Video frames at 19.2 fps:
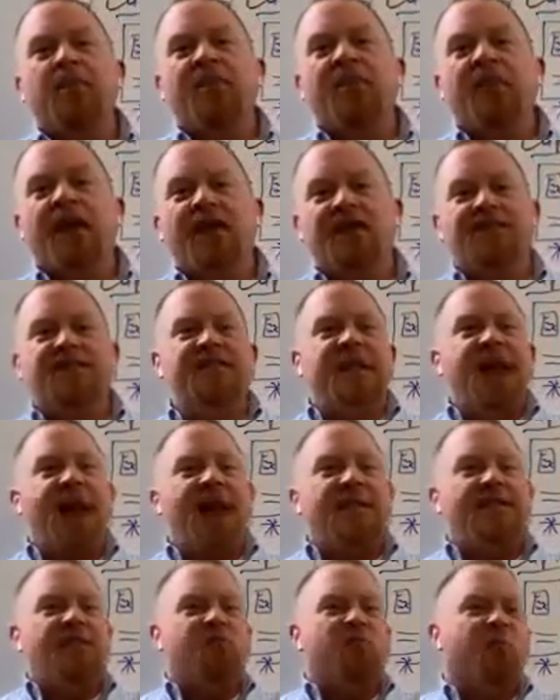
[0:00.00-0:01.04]
that it's
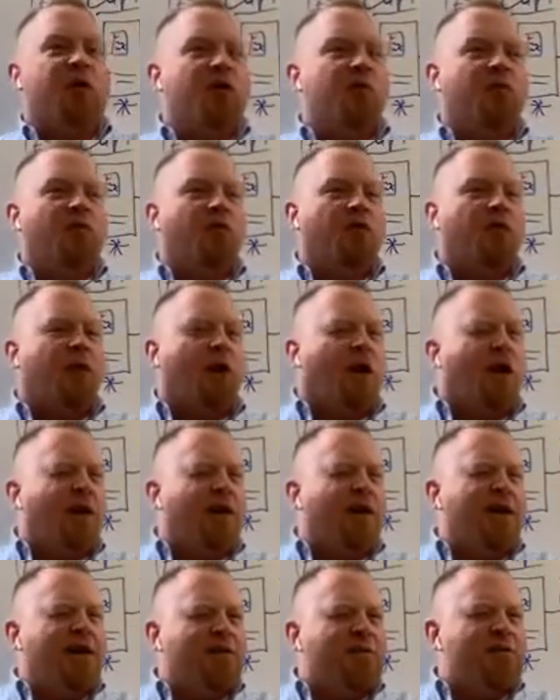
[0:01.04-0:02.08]
not that people
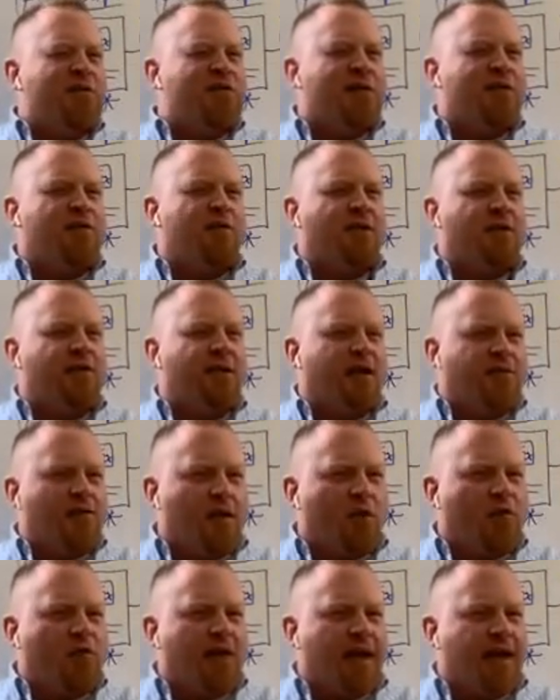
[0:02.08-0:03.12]
aren't interested or that they
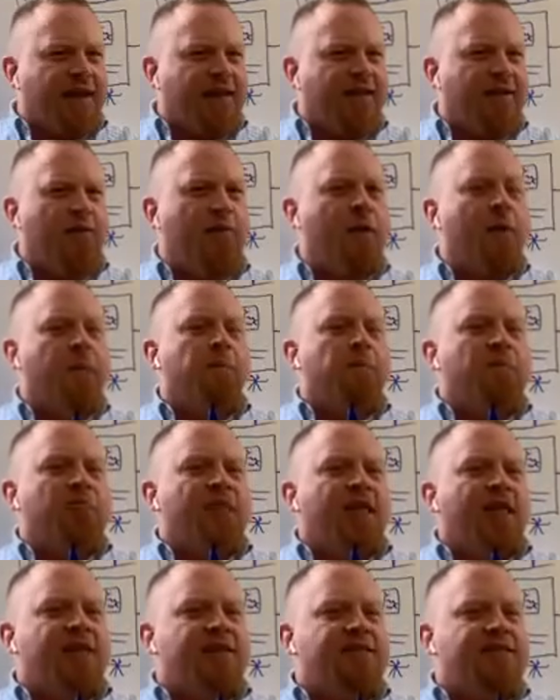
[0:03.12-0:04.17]
don't like you,
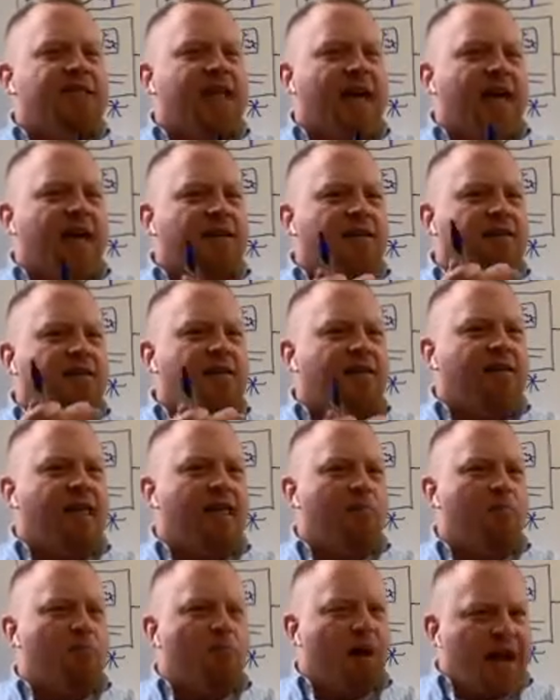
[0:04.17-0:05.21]
it's that
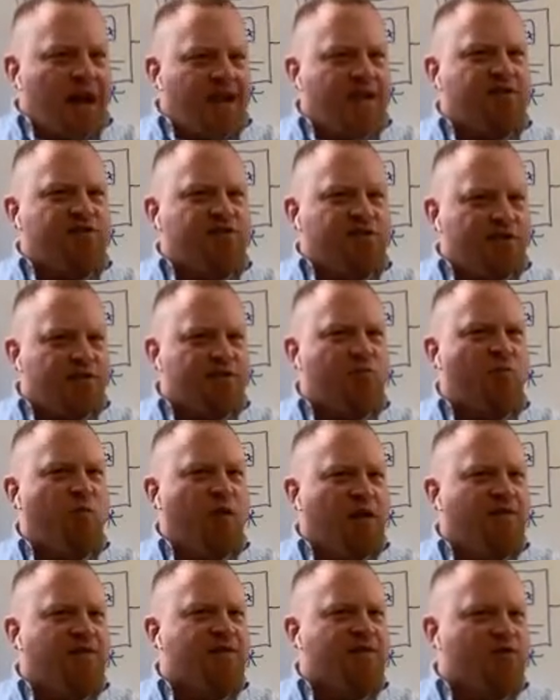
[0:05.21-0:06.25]
they might just
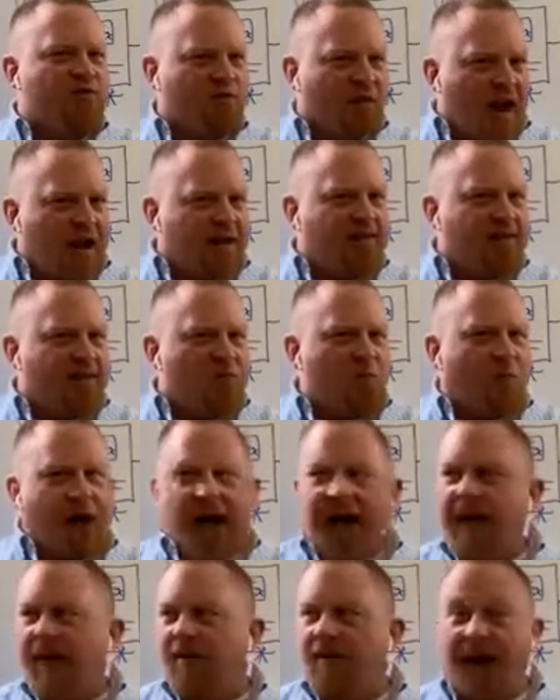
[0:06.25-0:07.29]
be distracted
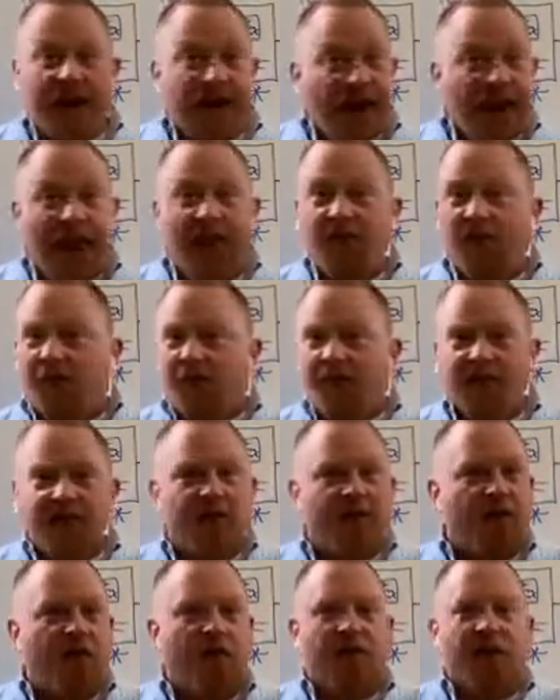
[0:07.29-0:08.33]
by like
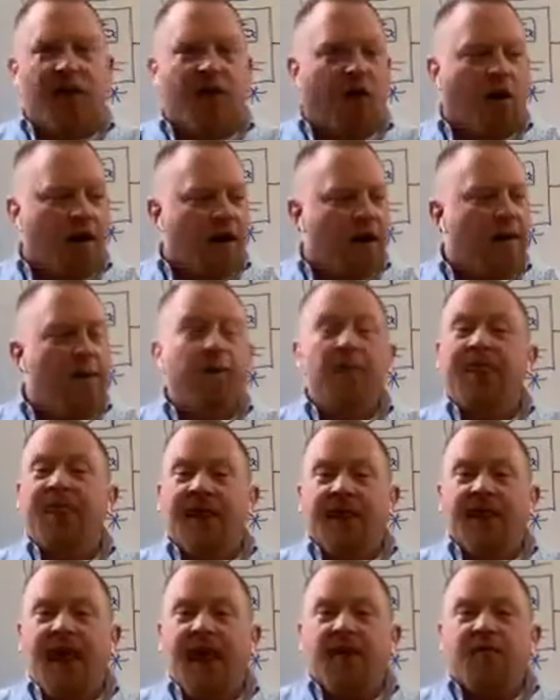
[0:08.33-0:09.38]
everything going on
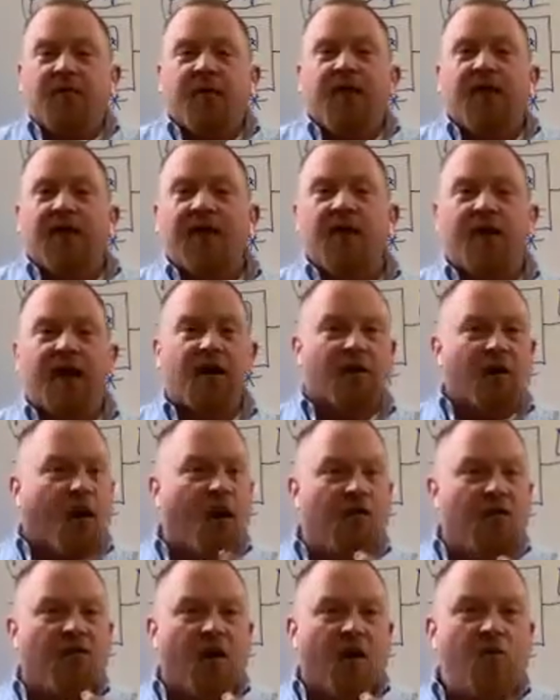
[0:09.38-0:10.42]
in life. I mean, think about it.
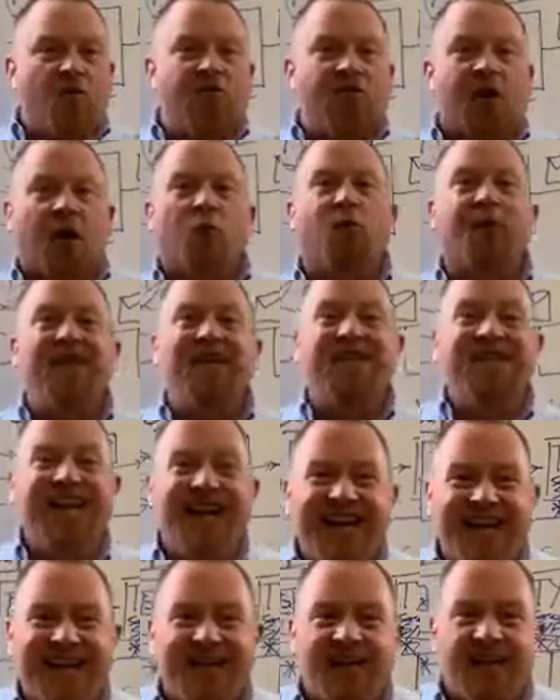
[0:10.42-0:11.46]
Our phones are
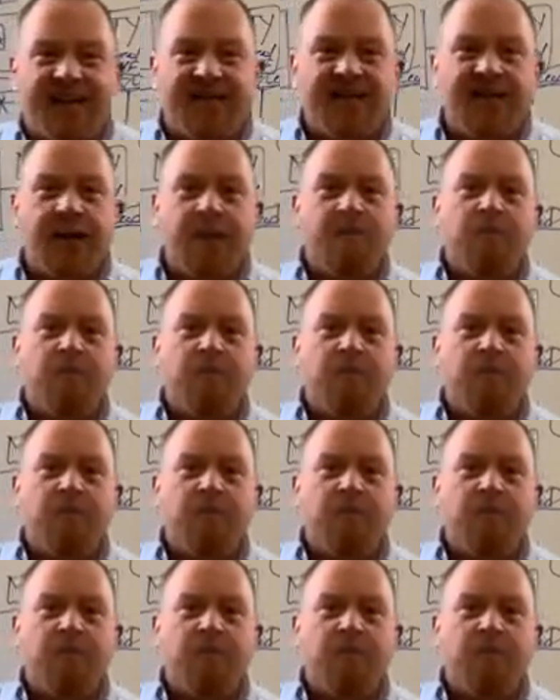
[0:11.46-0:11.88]
ridiculous.